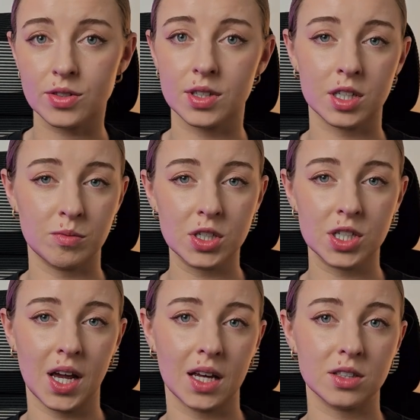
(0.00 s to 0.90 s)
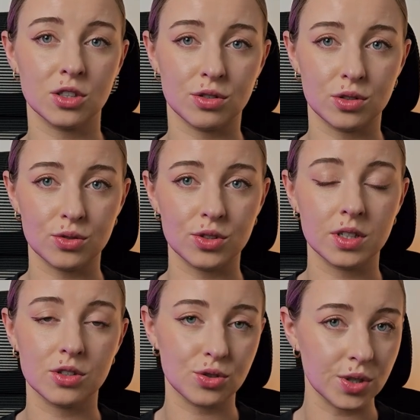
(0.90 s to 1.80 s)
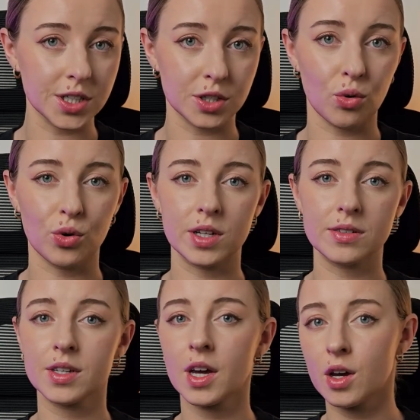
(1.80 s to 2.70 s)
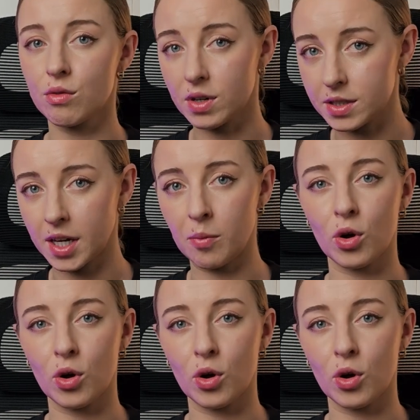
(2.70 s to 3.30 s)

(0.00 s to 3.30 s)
the Commission has introduced stricter audits, real-time